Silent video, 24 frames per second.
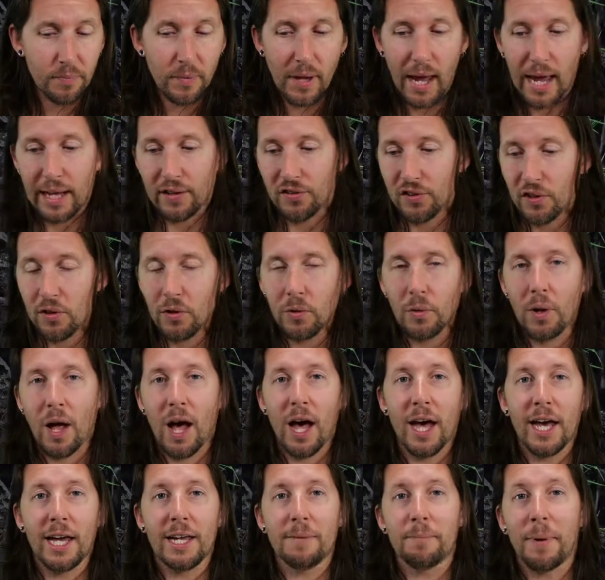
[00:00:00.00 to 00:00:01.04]
until
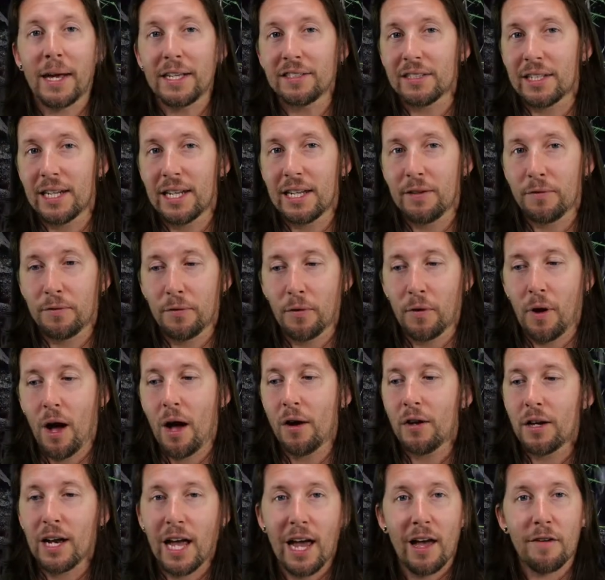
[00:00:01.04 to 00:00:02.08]
I basically thought,
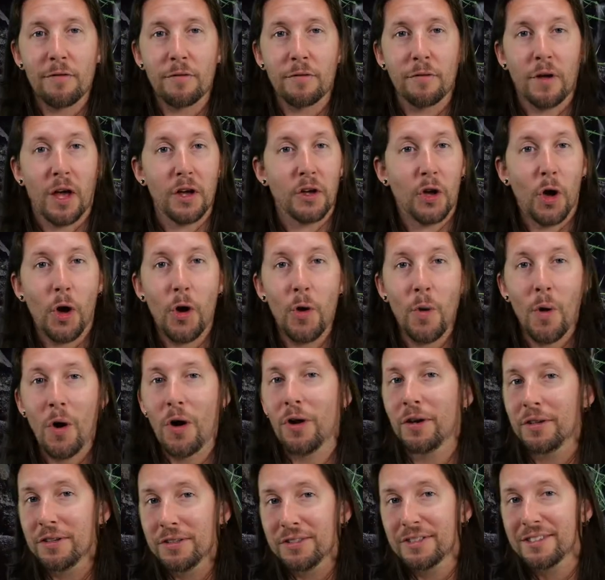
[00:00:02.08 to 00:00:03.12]
I'm going to have a go
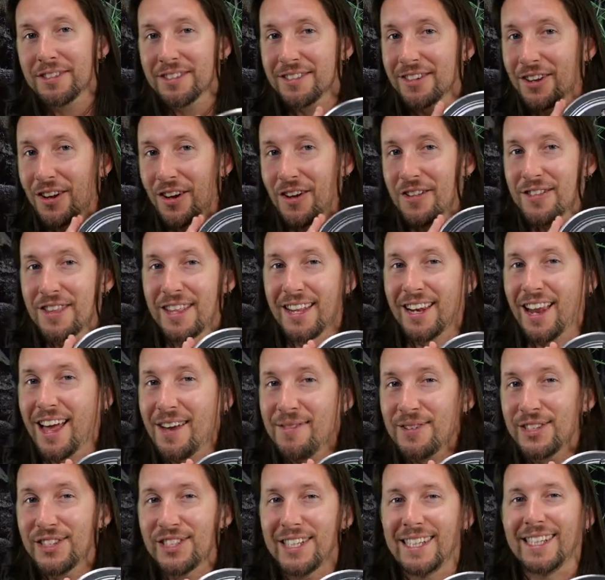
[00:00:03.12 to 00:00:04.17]
on the
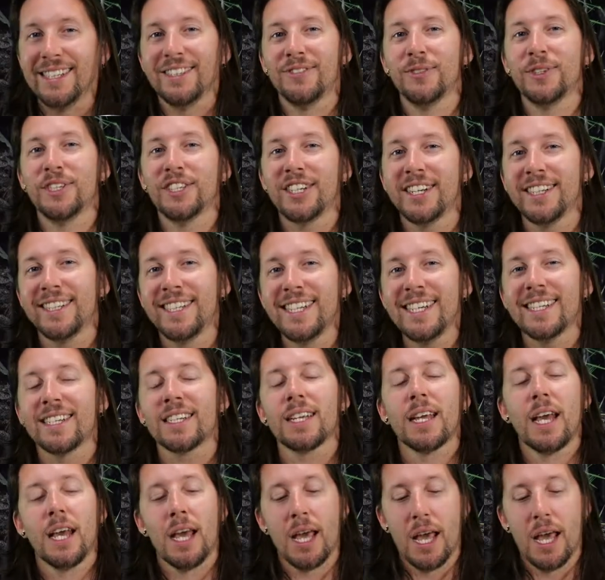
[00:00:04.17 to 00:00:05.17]
light machine, which I did.